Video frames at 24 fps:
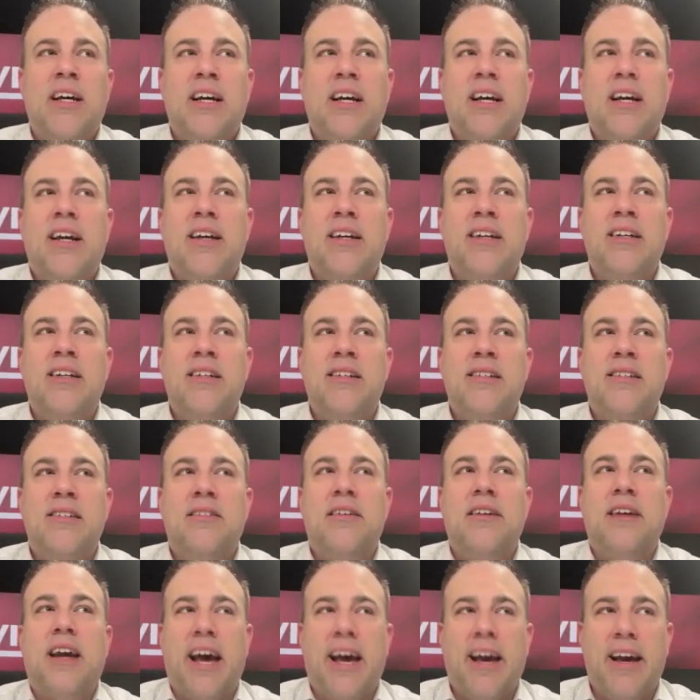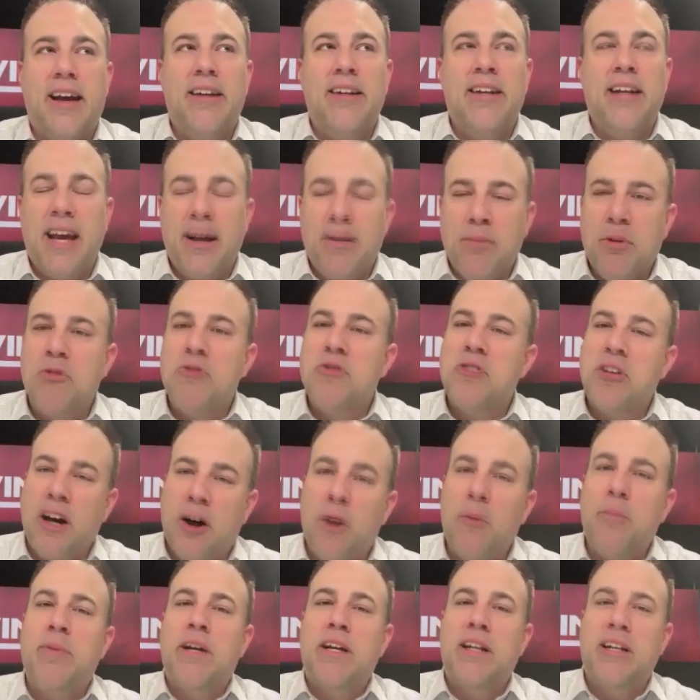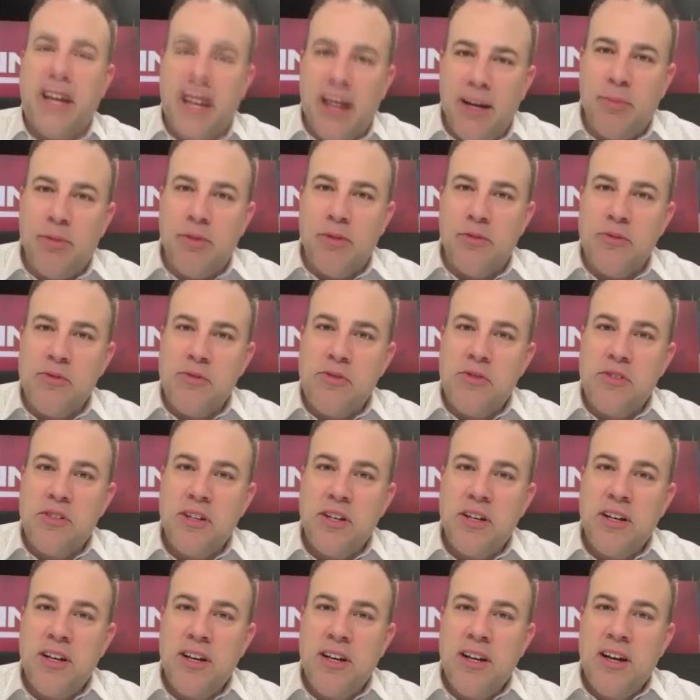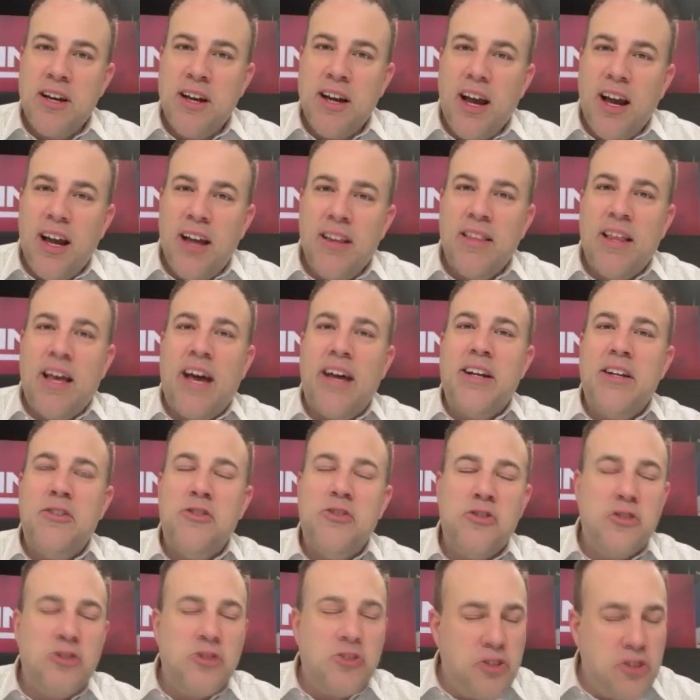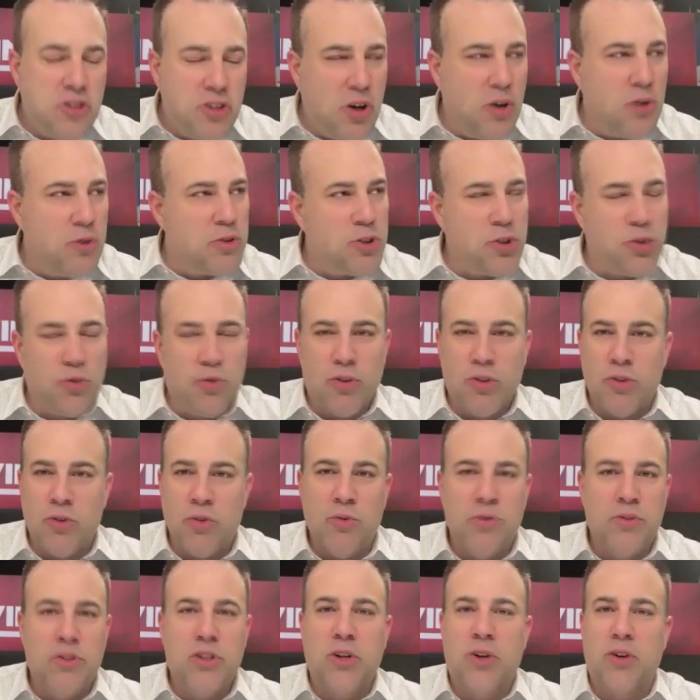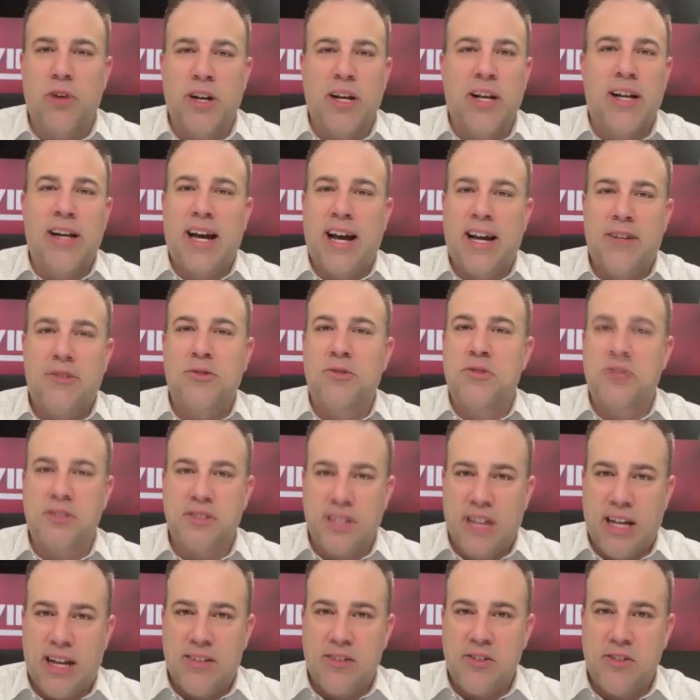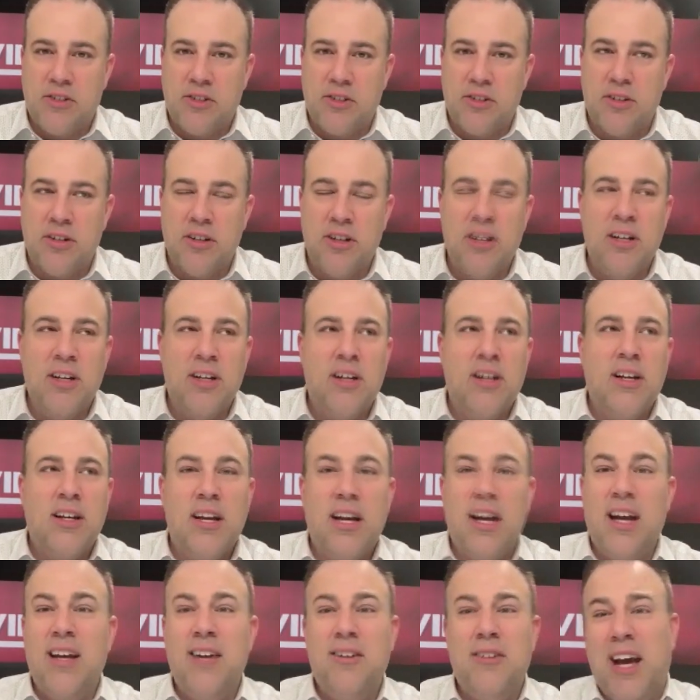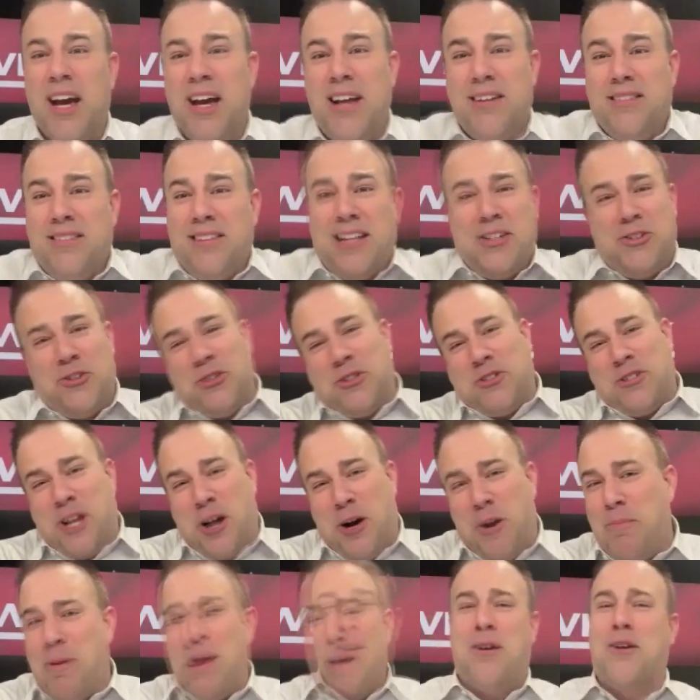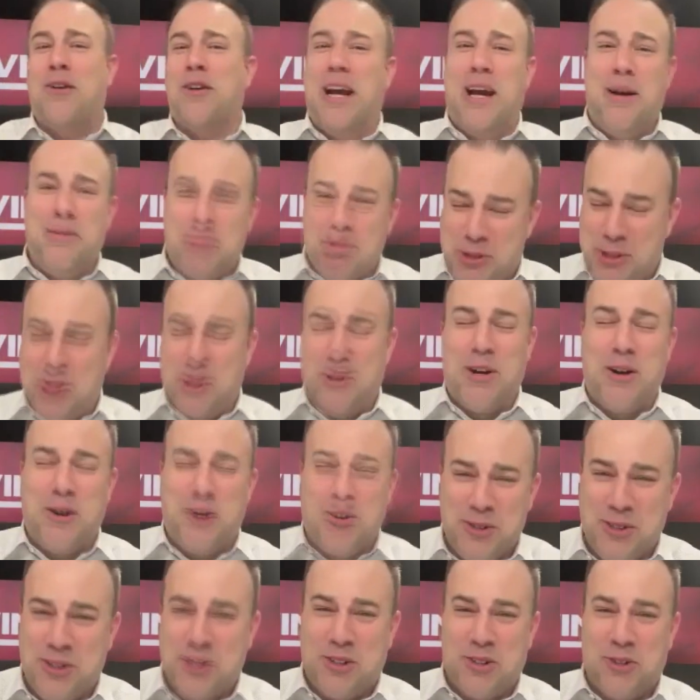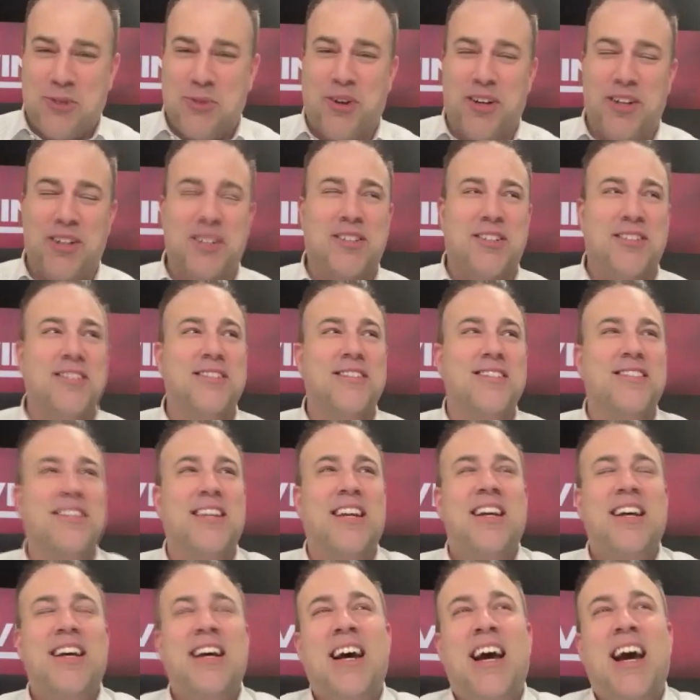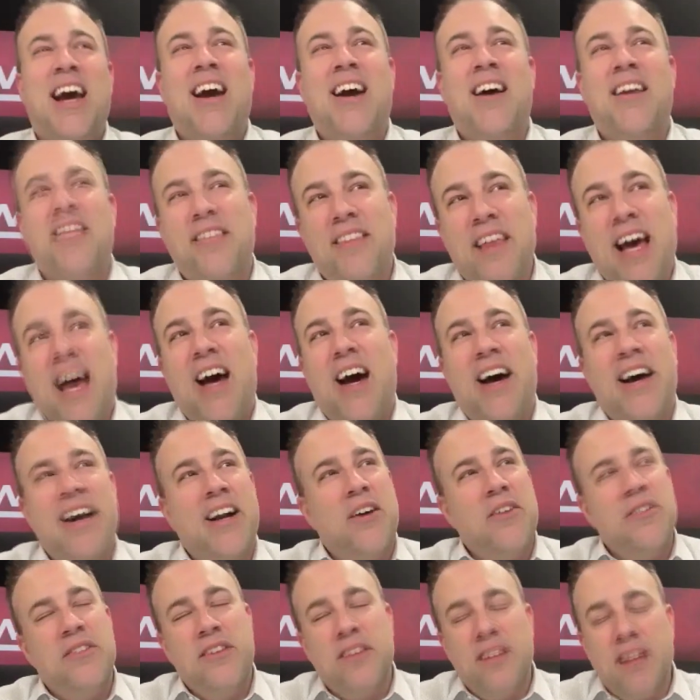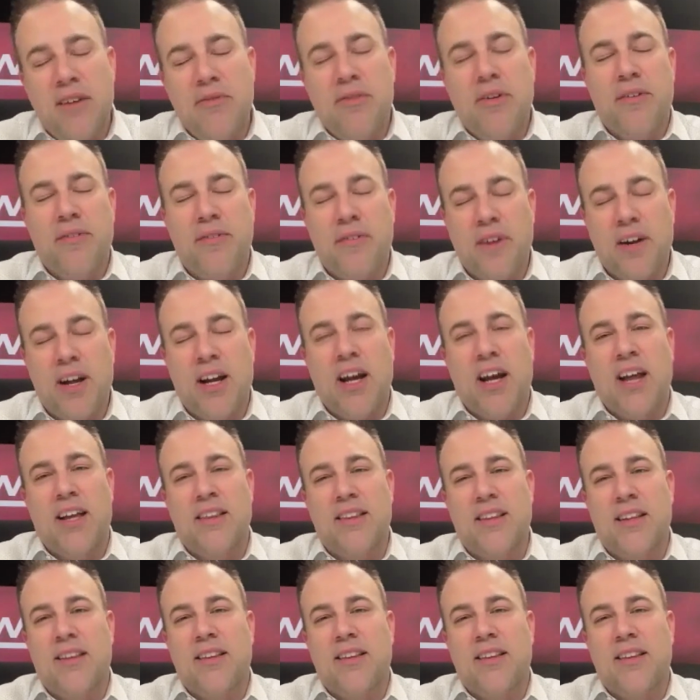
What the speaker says: is neighbors helping neighbors. And that is so true during a natural disaster. And let's just help out our neighbors during all situations. And I'll never forget